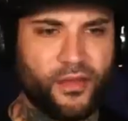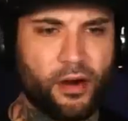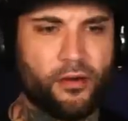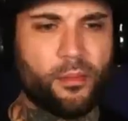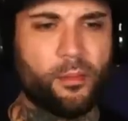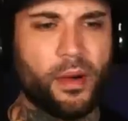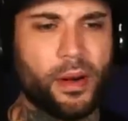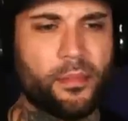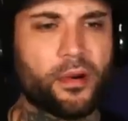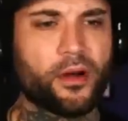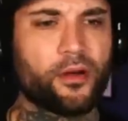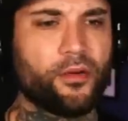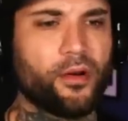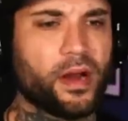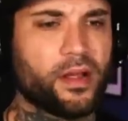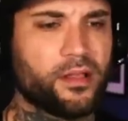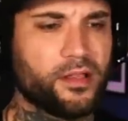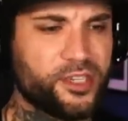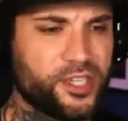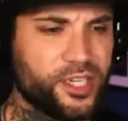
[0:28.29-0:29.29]
I remember
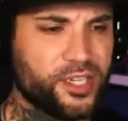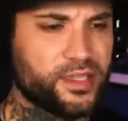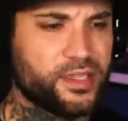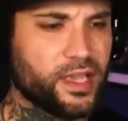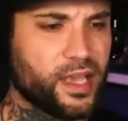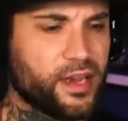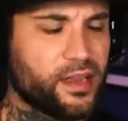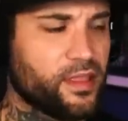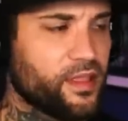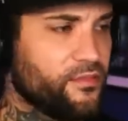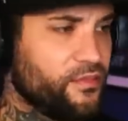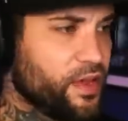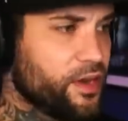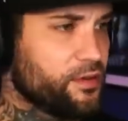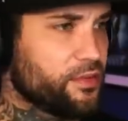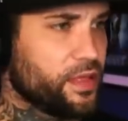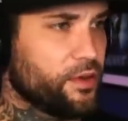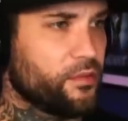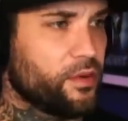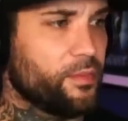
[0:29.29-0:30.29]
correctly, she said in the video
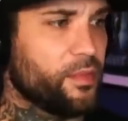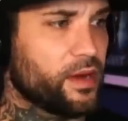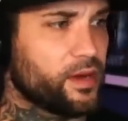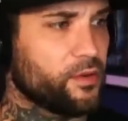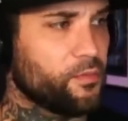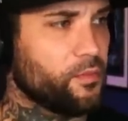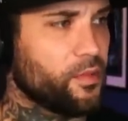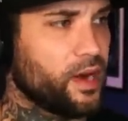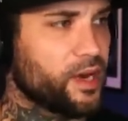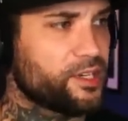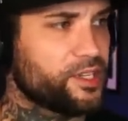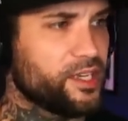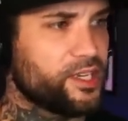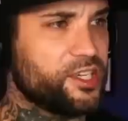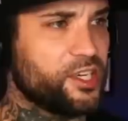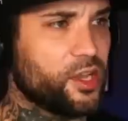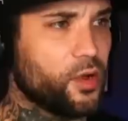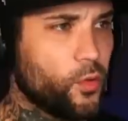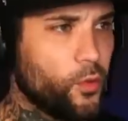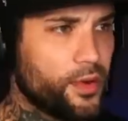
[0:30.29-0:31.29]
that we're about to watch that
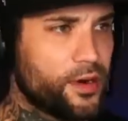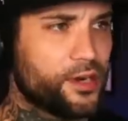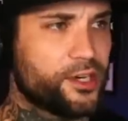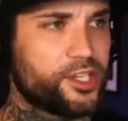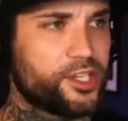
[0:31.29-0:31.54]
she quit her